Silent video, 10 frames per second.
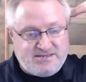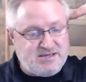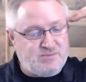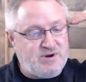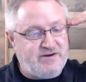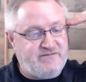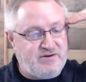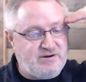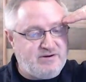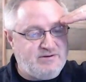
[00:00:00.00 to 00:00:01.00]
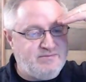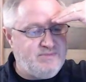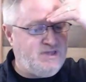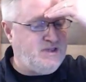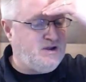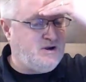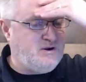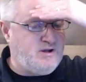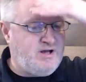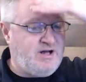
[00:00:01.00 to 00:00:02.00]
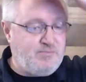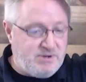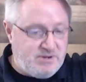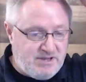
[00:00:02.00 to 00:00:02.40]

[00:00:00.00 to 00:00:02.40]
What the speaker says: somewhere from here up.